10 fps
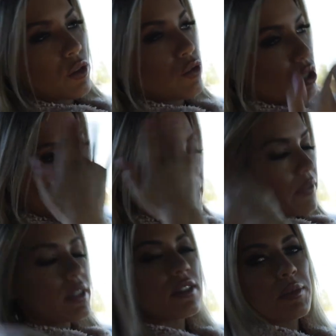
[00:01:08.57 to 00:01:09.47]
So she's going to
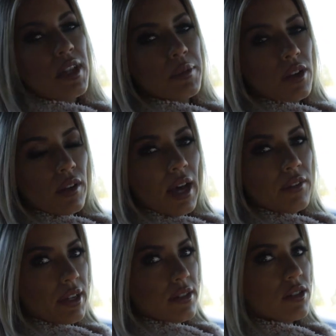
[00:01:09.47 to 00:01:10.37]
give us some tips on how
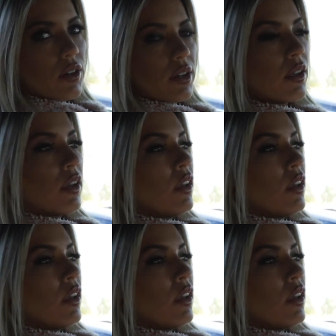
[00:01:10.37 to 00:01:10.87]
to get started